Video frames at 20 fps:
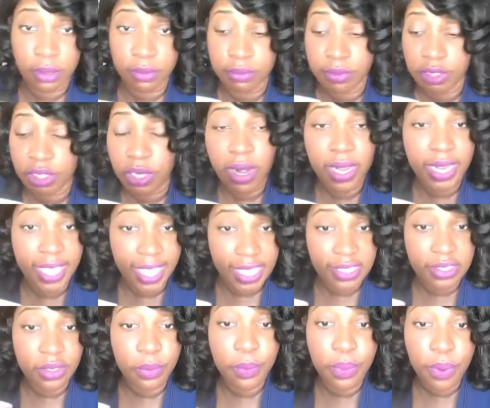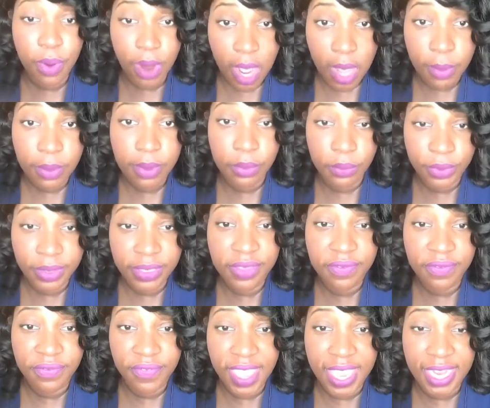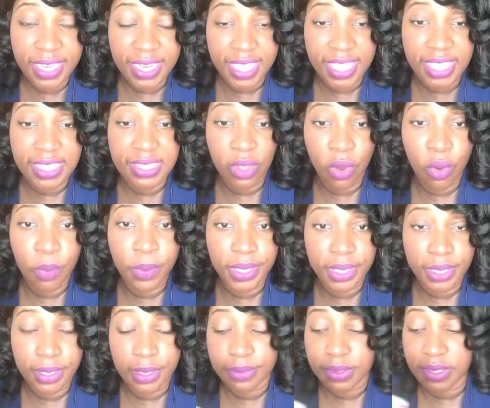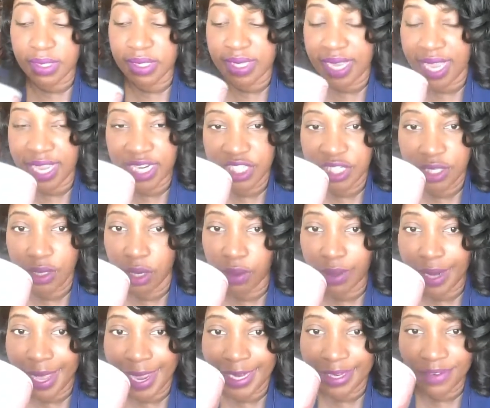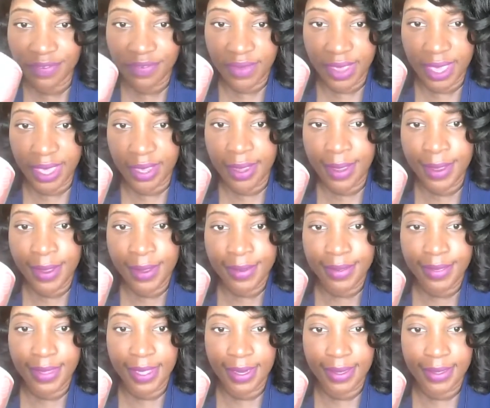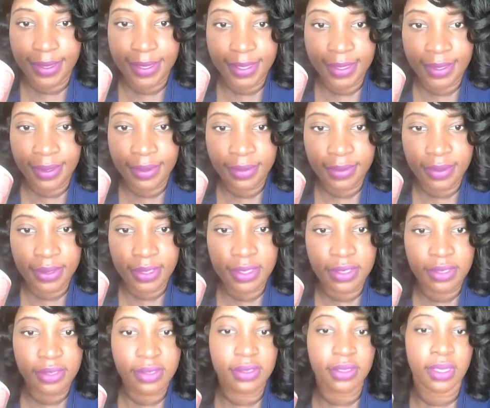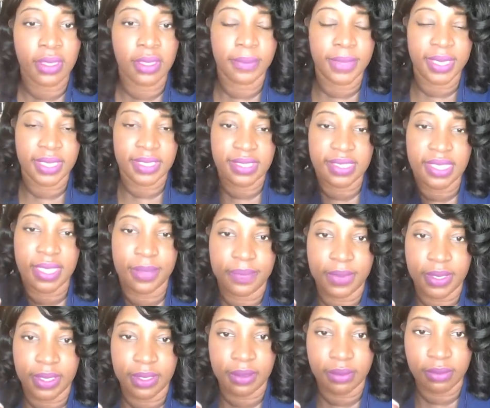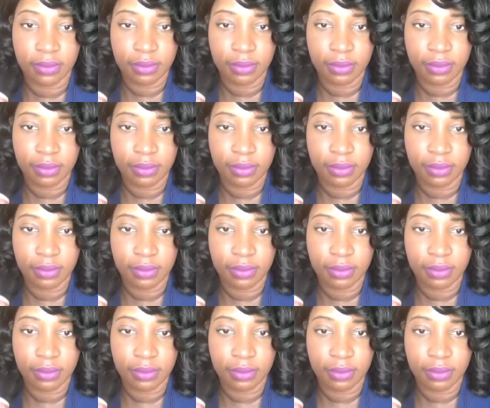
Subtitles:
Charlie has a problem with the fact that he's opening up to his daddy. She don't like the fact that he is accepting